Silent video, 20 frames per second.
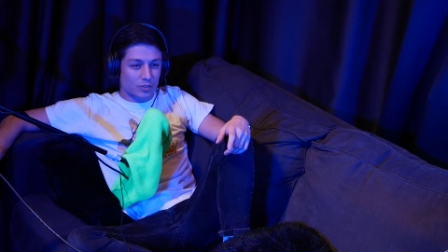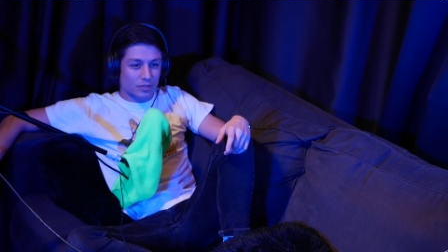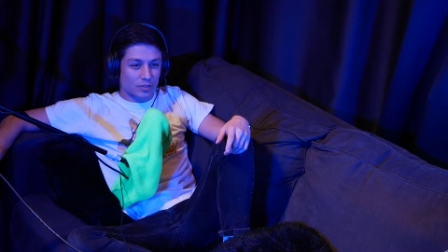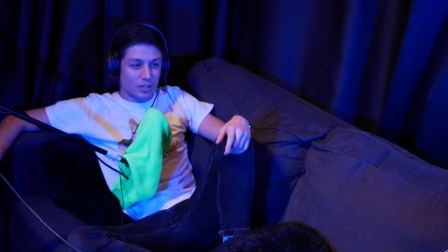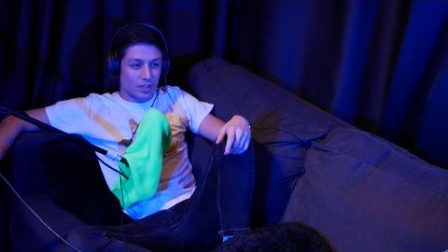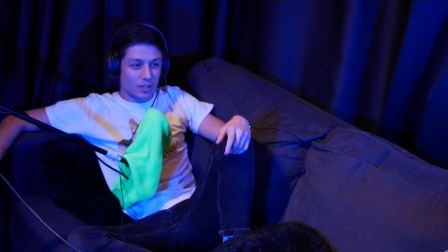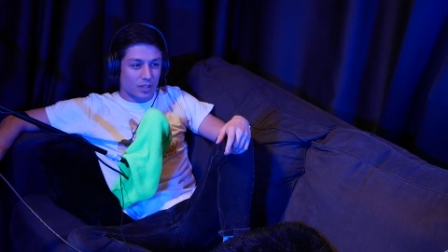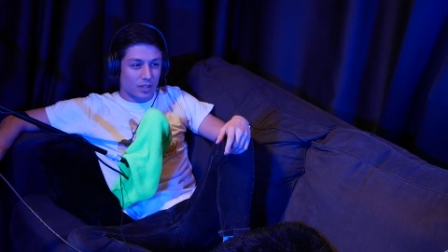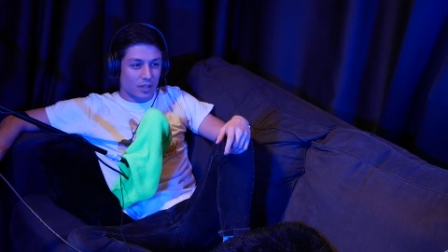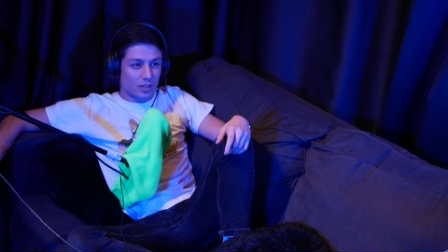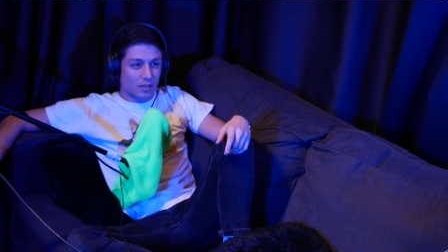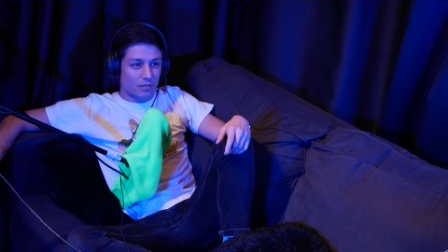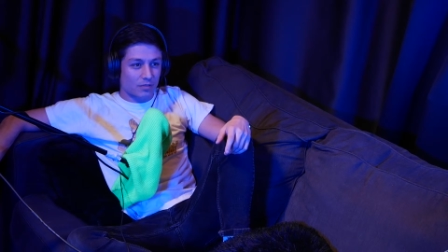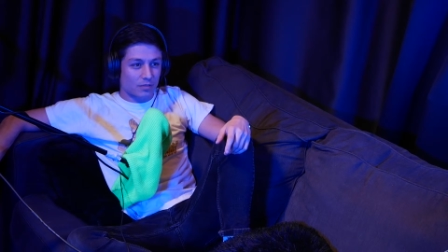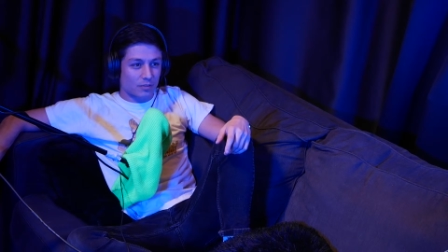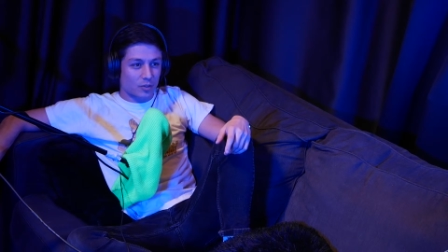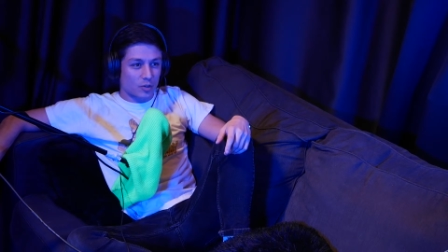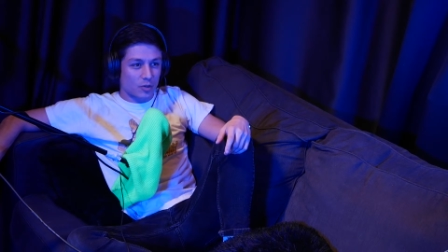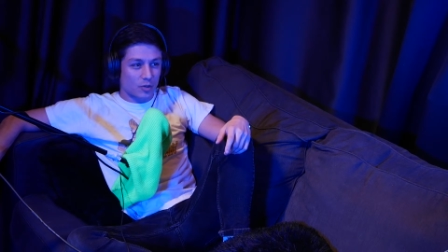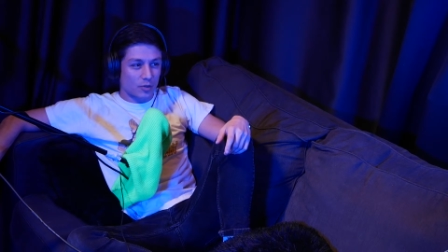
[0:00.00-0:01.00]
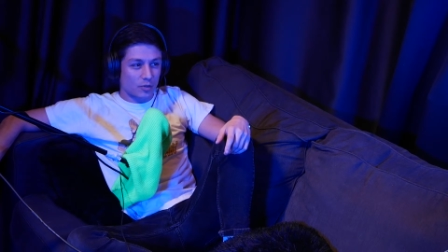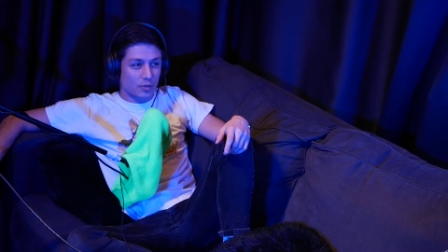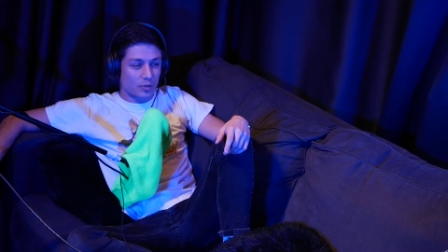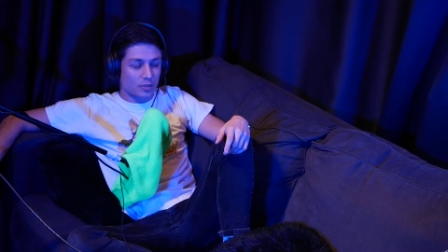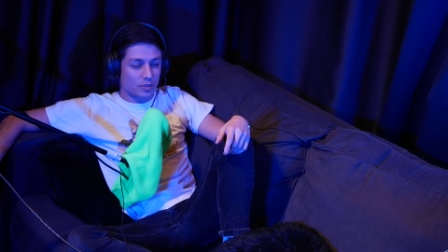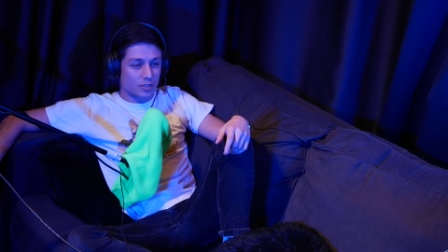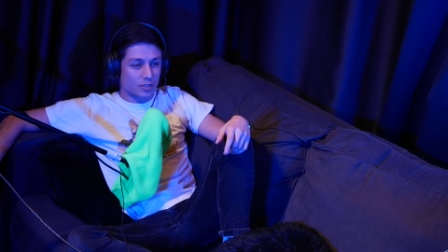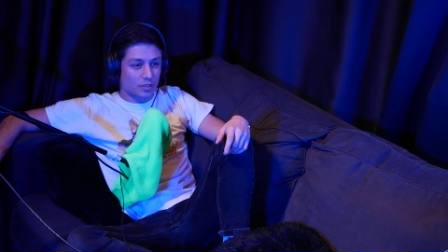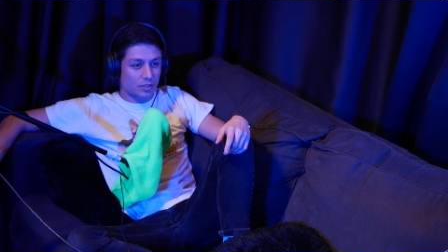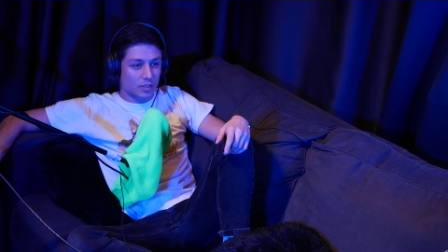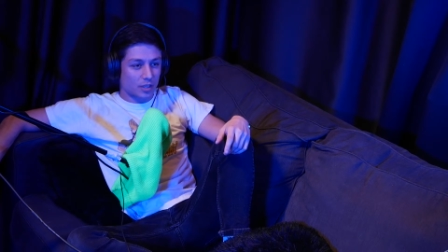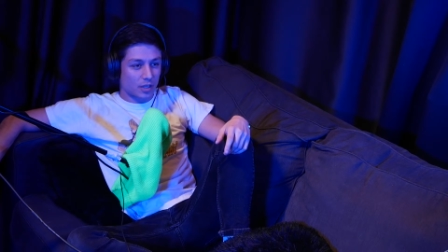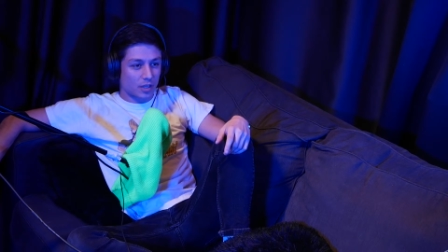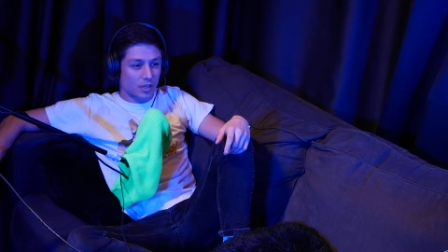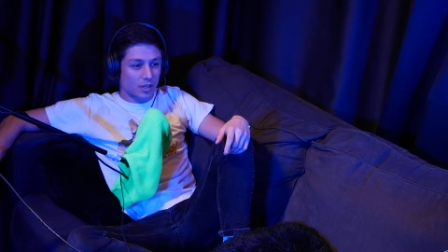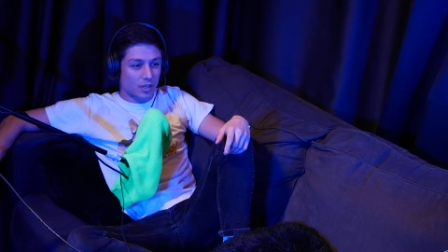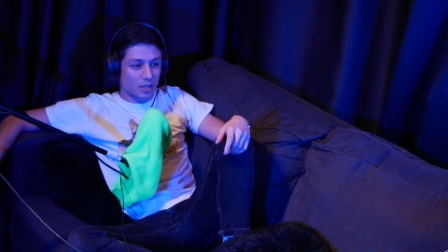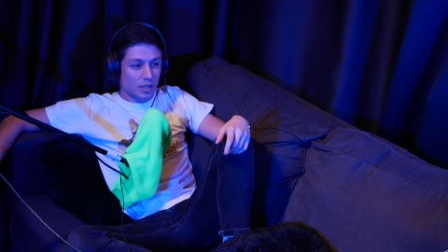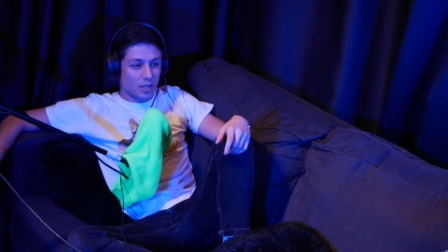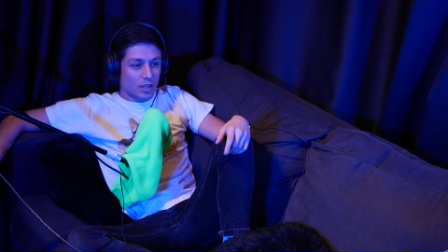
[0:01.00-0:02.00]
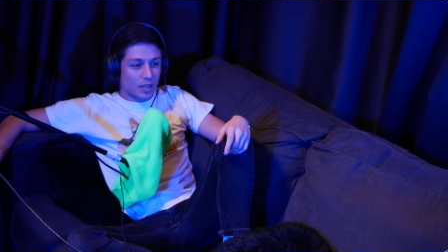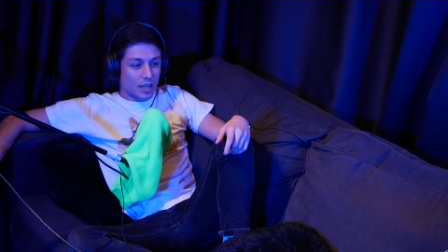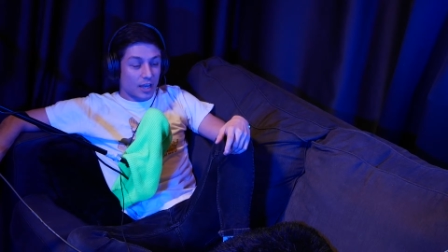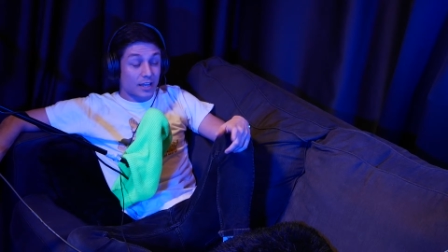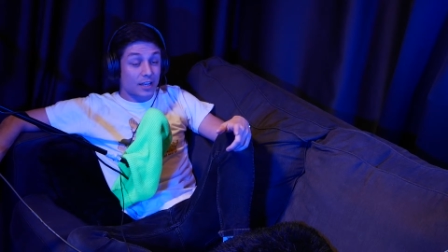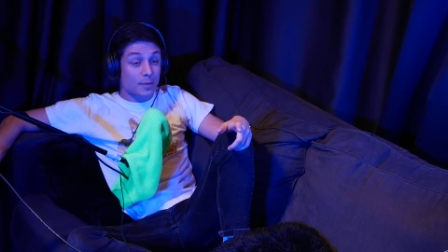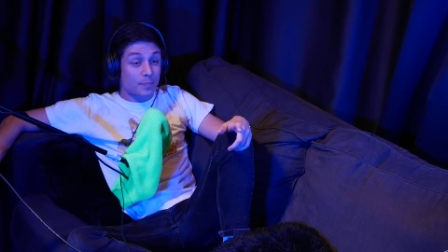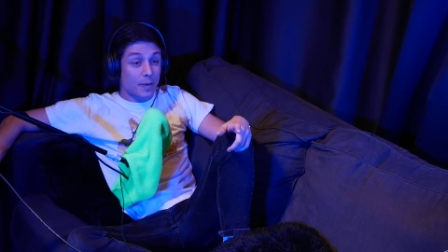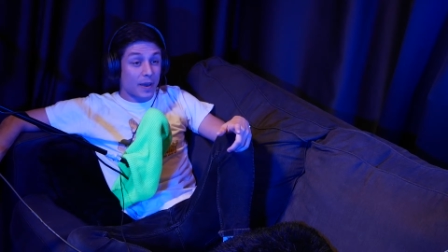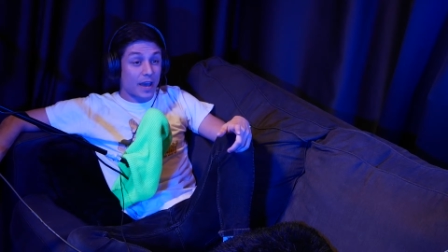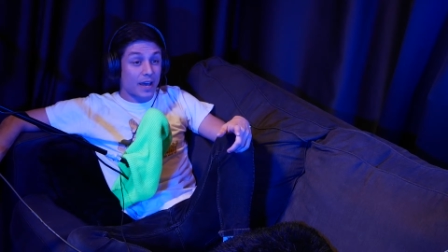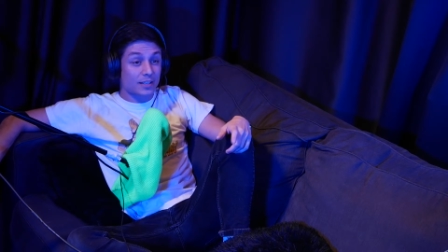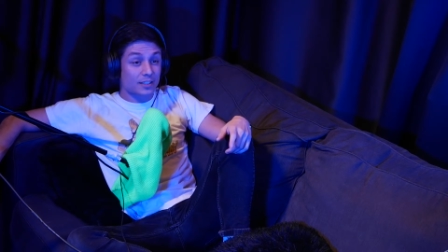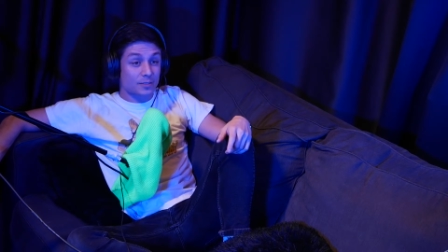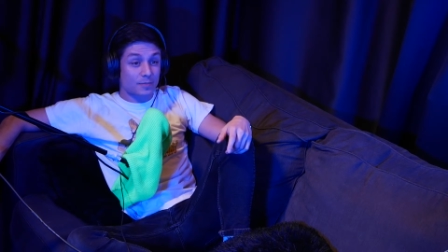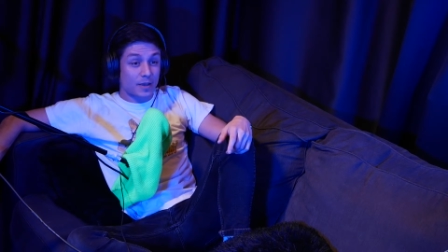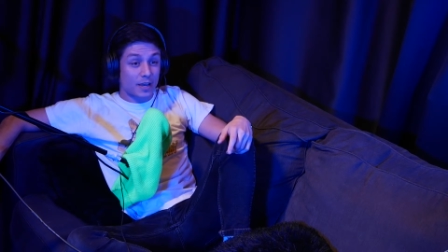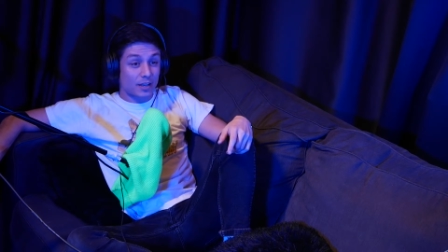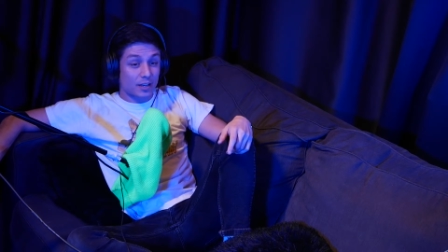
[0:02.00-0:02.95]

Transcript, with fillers: and and Crude Dudes is like it depends, man.